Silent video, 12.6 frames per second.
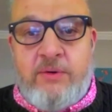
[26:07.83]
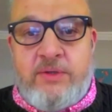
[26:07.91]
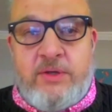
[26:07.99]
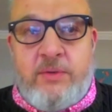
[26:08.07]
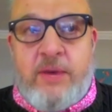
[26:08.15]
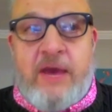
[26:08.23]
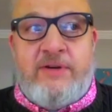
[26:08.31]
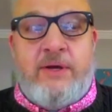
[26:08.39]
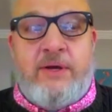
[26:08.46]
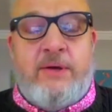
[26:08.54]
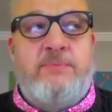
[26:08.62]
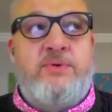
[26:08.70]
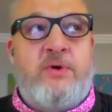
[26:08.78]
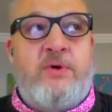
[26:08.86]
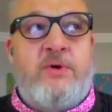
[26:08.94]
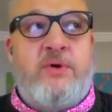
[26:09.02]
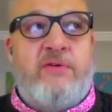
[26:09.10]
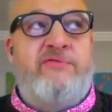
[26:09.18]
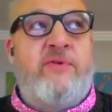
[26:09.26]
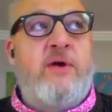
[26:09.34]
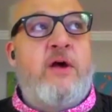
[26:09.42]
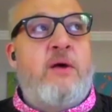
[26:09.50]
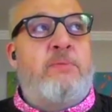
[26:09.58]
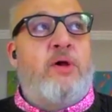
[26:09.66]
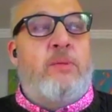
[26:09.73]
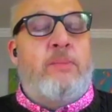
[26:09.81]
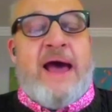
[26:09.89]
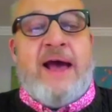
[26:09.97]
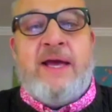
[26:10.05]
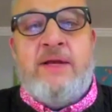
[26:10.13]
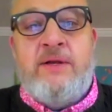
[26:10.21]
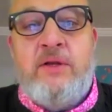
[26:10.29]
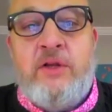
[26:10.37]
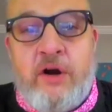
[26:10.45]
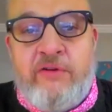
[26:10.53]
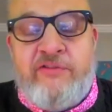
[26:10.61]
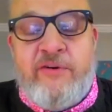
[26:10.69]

So we have to sort of pull back and learn from